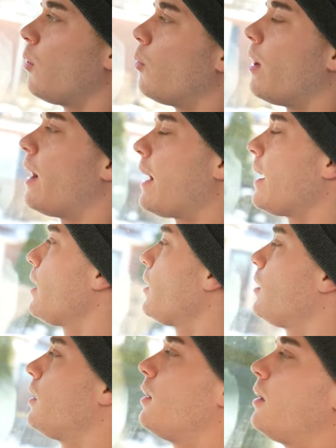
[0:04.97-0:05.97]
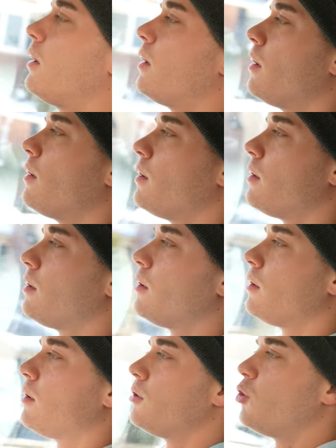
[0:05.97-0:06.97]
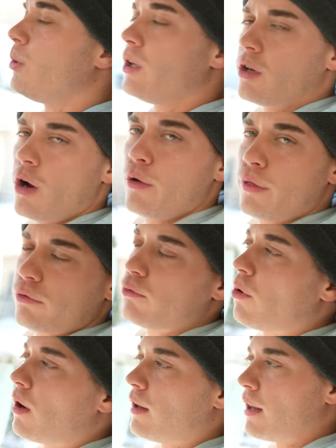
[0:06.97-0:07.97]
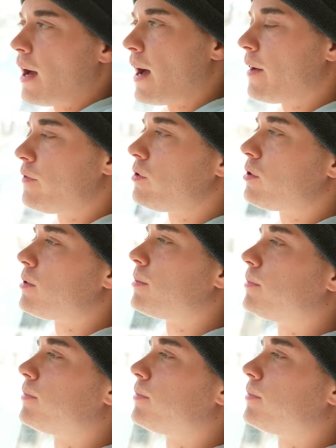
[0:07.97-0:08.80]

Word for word: Why do we go through our lives